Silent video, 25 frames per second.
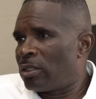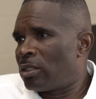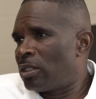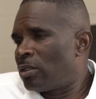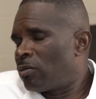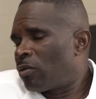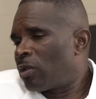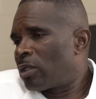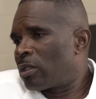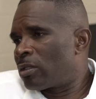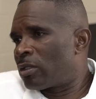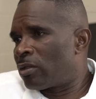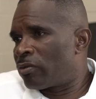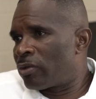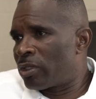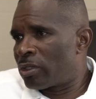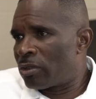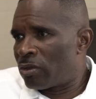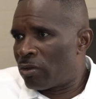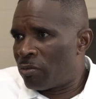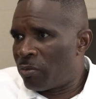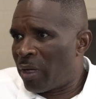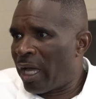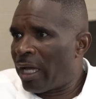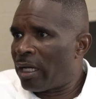She's one of the
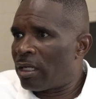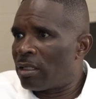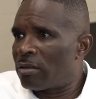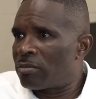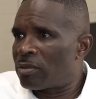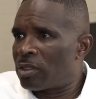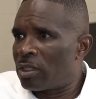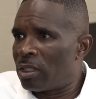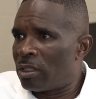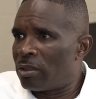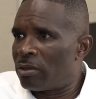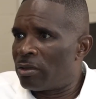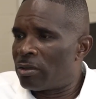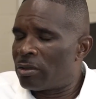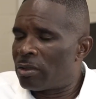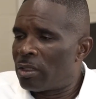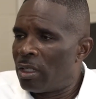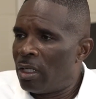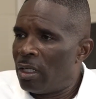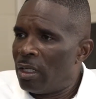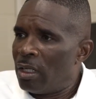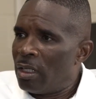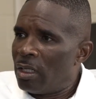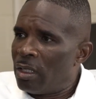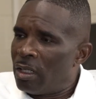original backup singers
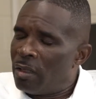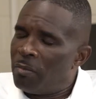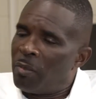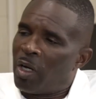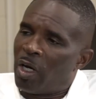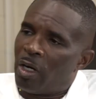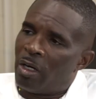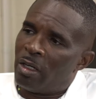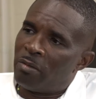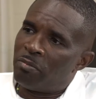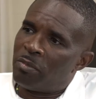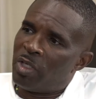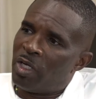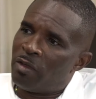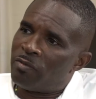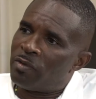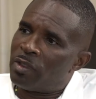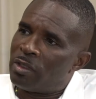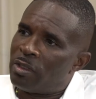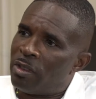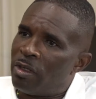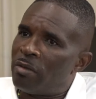of my Aunt Beverly.